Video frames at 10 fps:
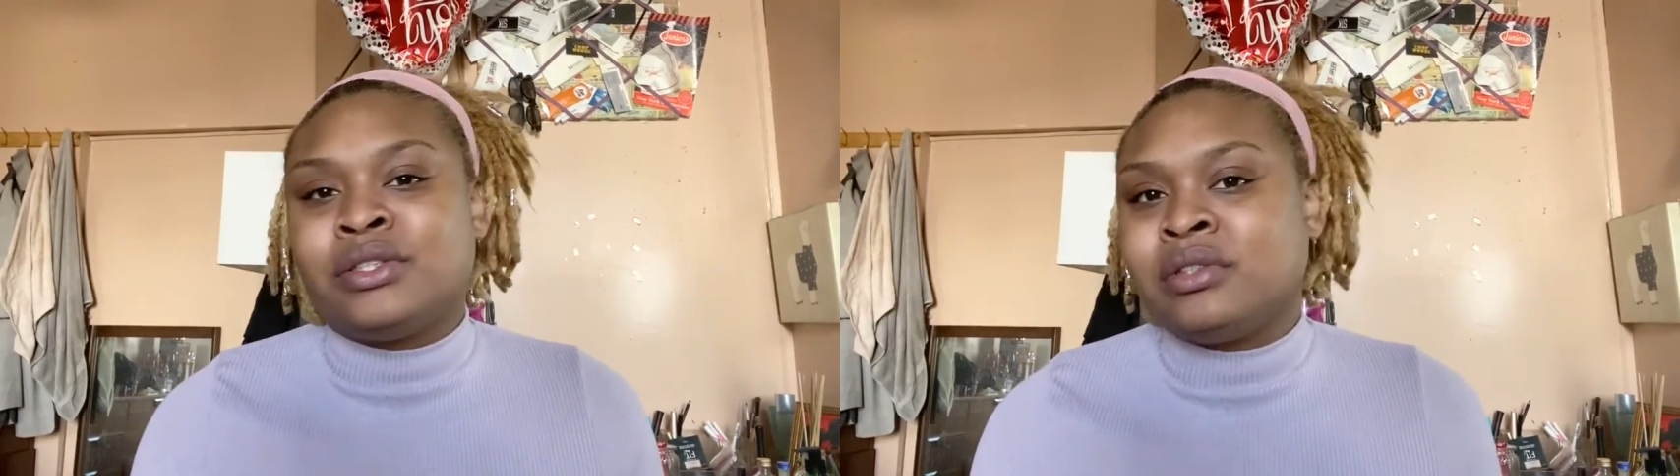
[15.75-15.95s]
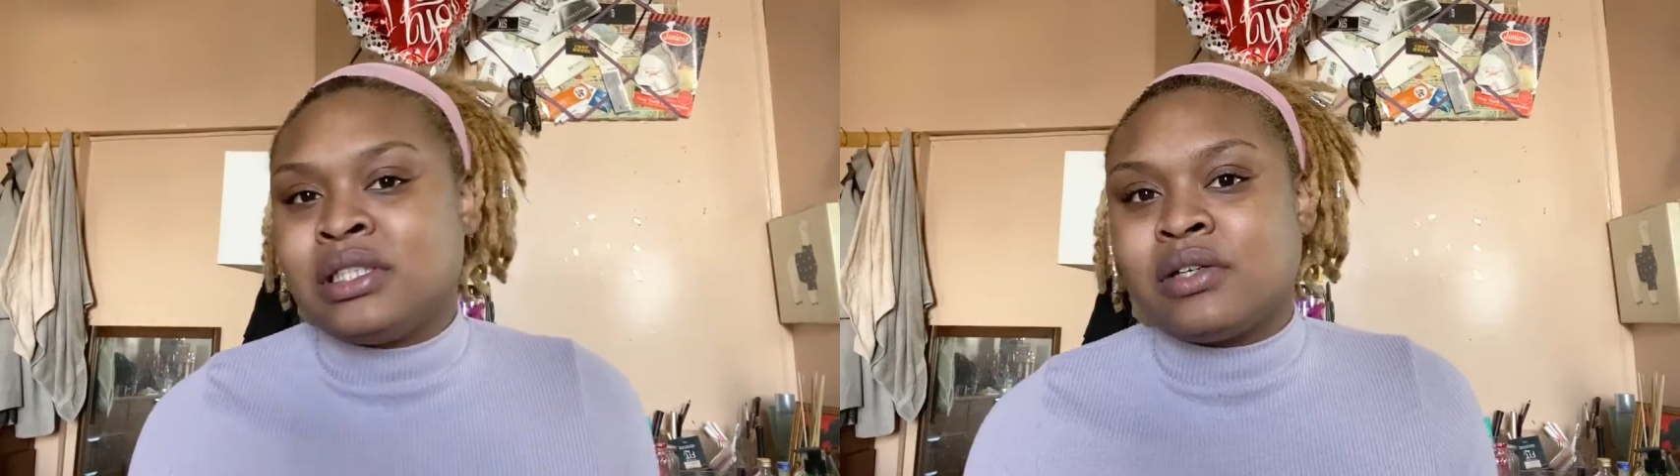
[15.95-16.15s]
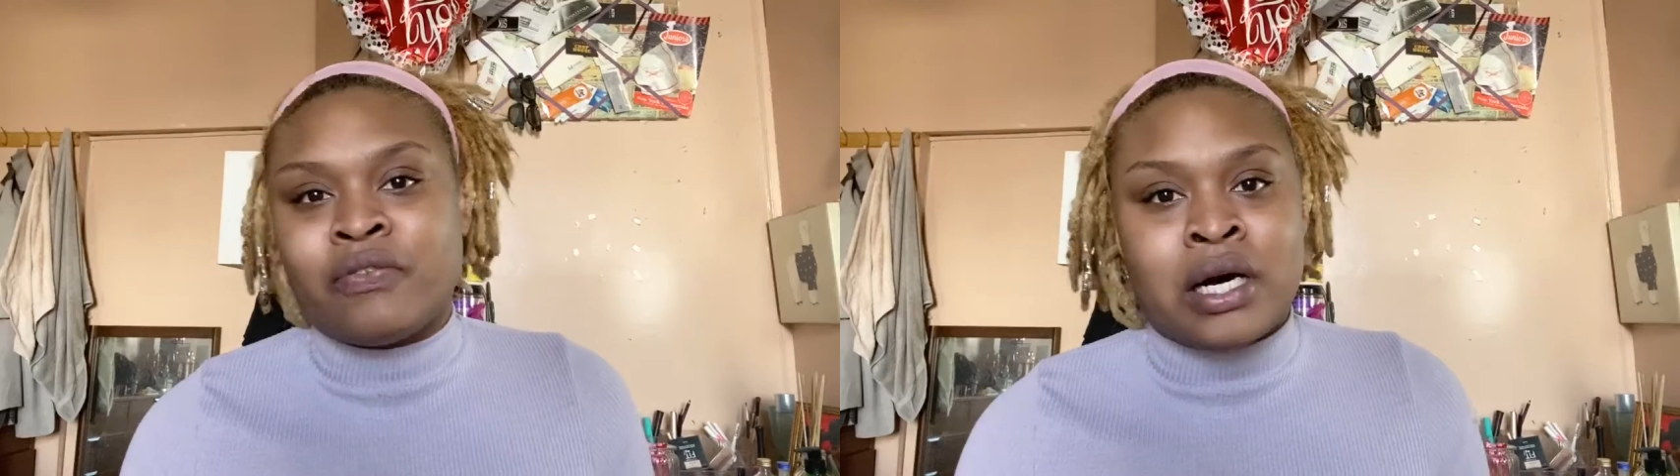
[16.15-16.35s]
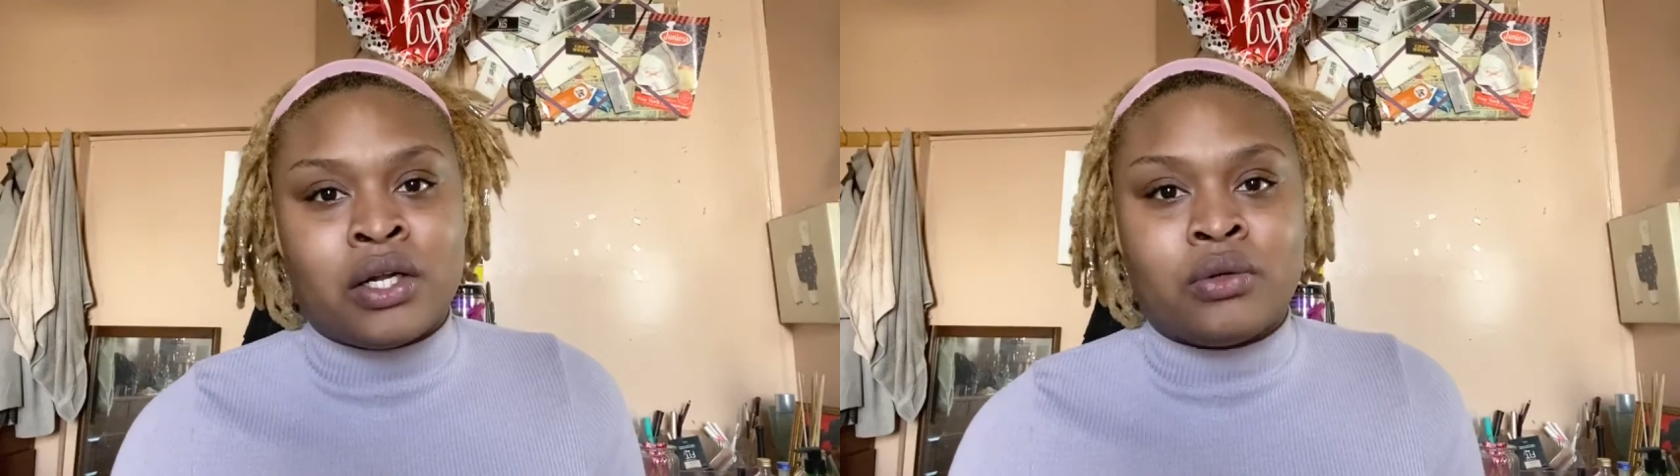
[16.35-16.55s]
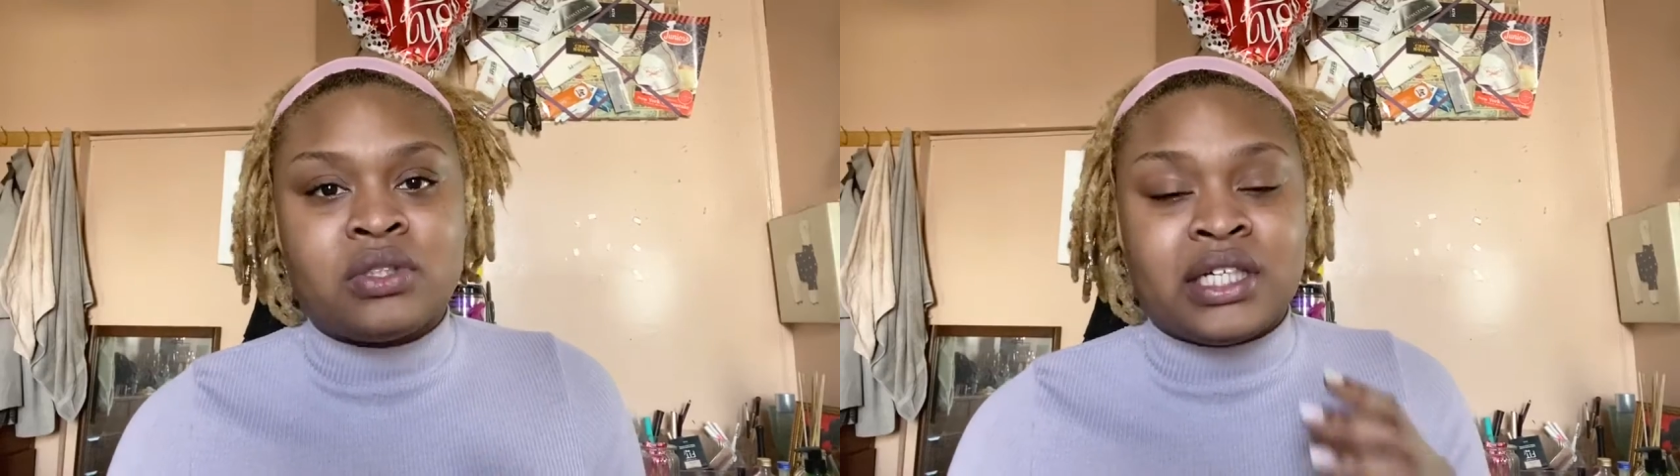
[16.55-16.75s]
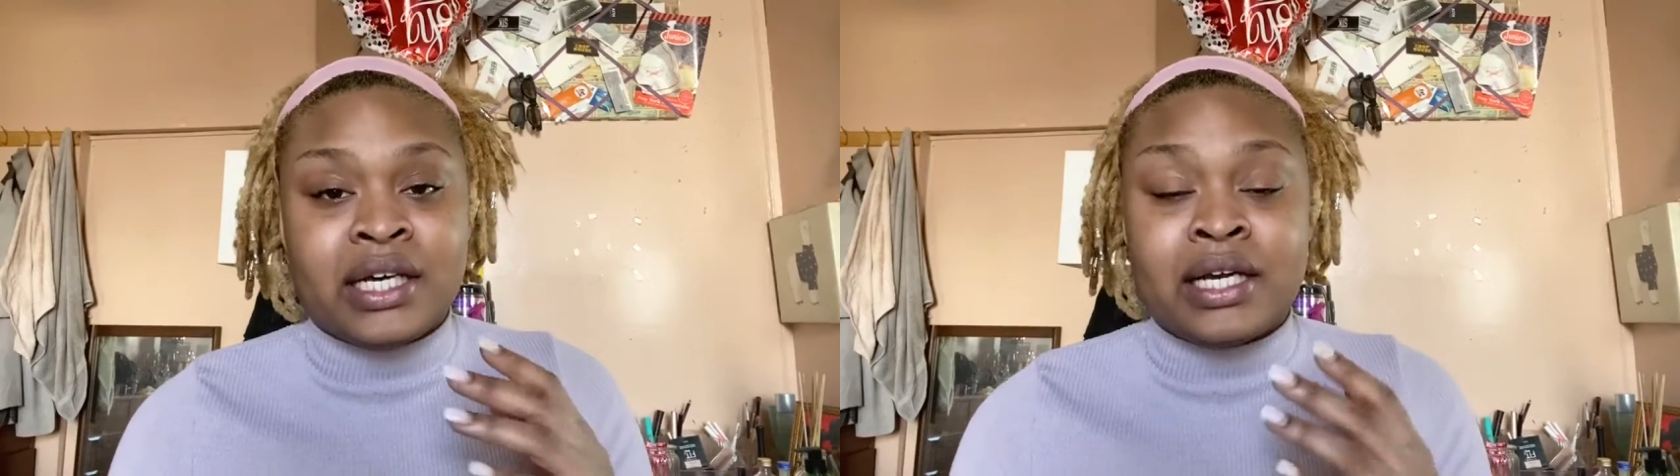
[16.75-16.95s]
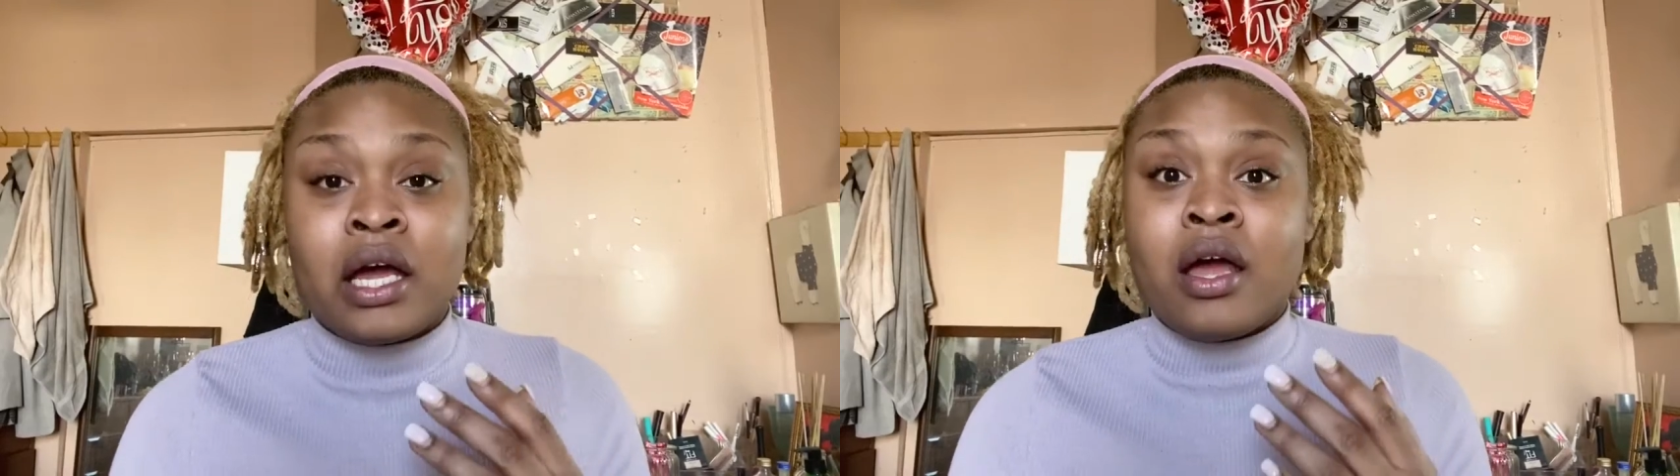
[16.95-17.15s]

you need to follow to get